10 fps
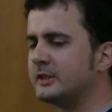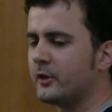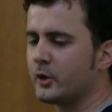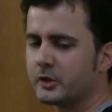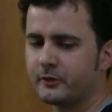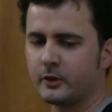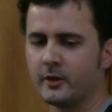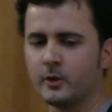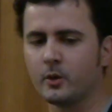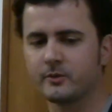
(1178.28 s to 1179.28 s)
So those of you
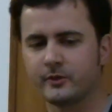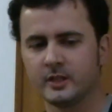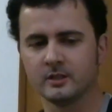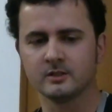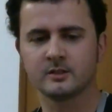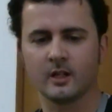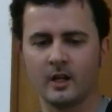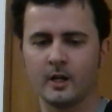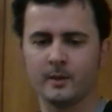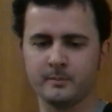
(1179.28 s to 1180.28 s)
that know the field
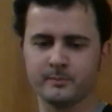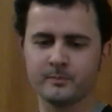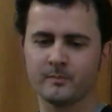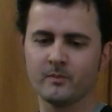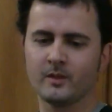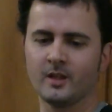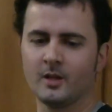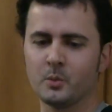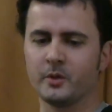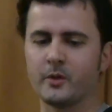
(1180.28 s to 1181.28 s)

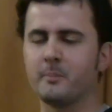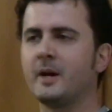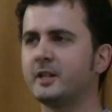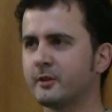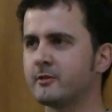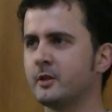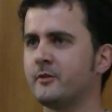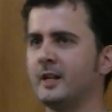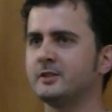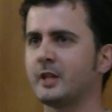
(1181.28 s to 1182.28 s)
will know that many different
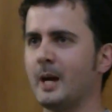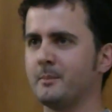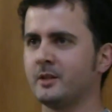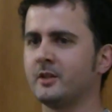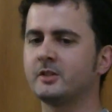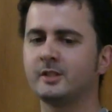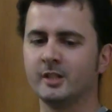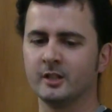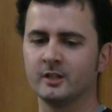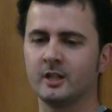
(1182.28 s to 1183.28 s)
events happening this
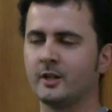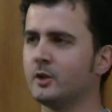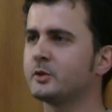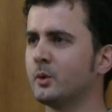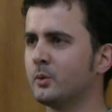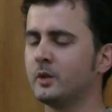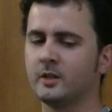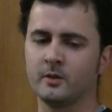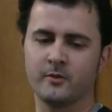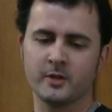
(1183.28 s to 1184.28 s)
year and also
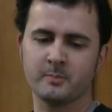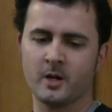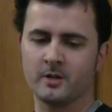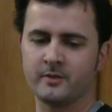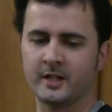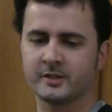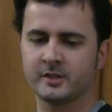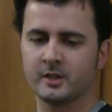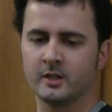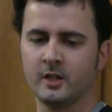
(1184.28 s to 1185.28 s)
in the first part of
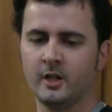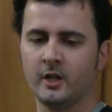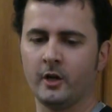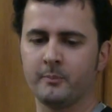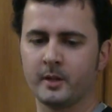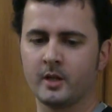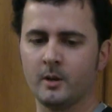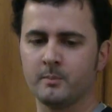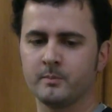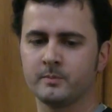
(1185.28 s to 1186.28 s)
next year have
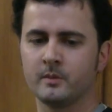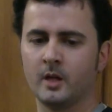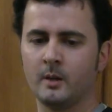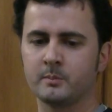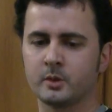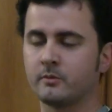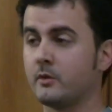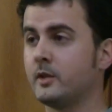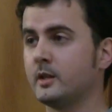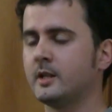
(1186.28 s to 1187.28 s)
become sort of
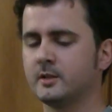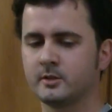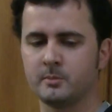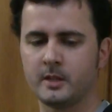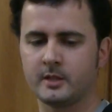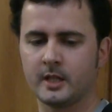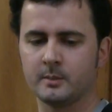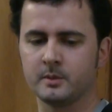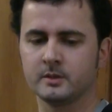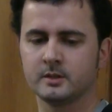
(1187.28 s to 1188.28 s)
affiliated to Minding
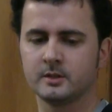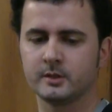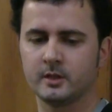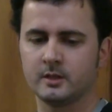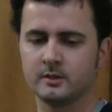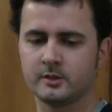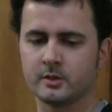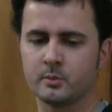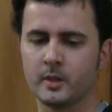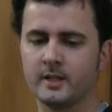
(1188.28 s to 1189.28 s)
Animals in
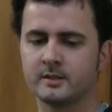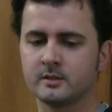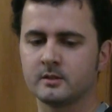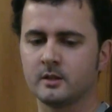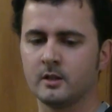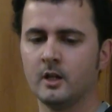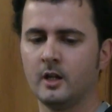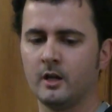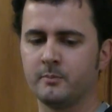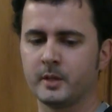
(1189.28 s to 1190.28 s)
certain ways and
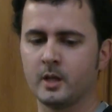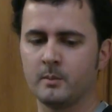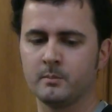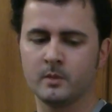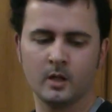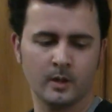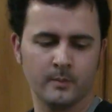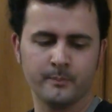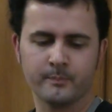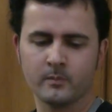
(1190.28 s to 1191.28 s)
have become
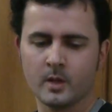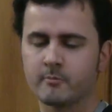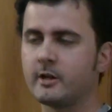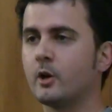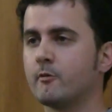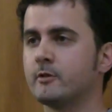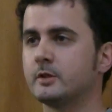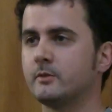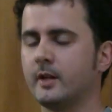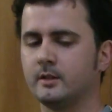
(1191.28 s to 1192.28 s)

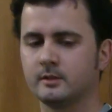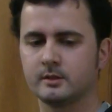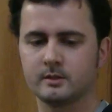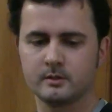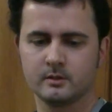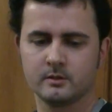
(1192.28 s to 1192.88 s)
pre-conference events.